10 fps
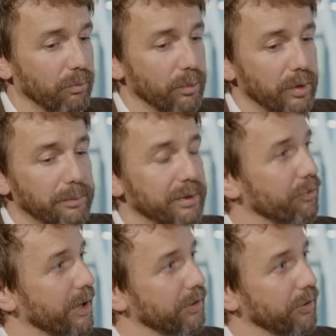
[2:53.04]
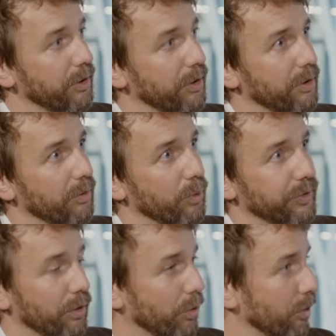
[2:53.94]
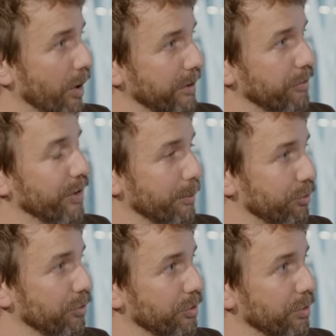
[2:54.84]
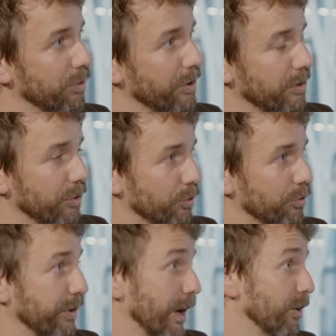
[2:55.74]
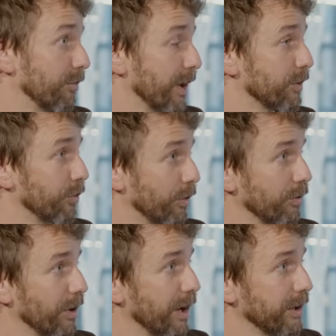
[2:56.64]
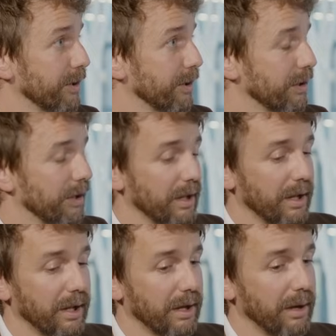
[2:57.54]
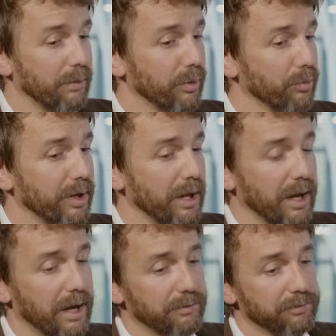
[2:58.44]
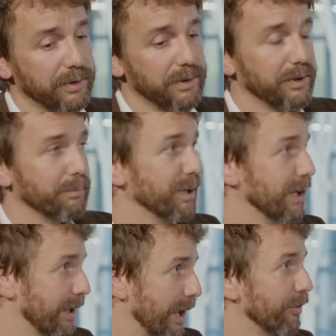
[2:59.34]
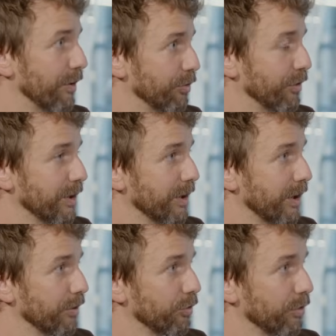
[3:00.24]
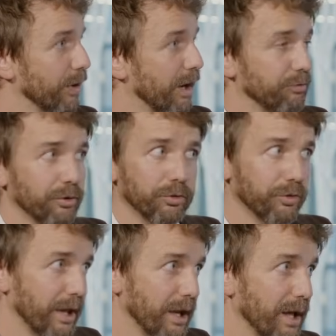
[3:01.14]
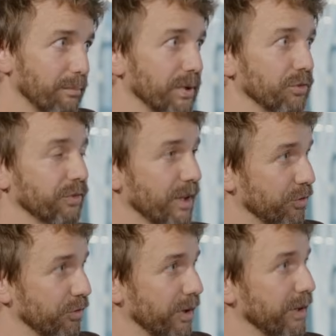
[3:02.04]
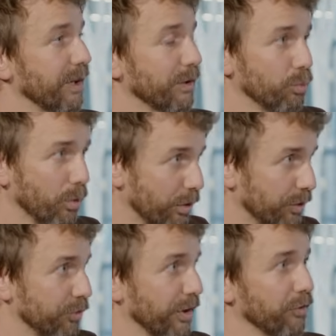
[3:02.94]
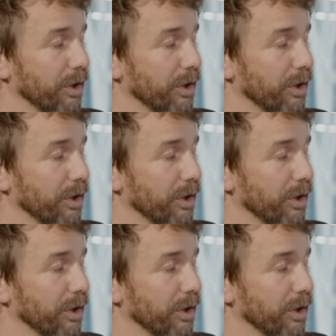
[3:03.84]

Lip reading: We will be ready with an online redemption tool that looks kind of like Star Online, and we will have the big carriers in there. So Air France KLM is tested, that works, that's going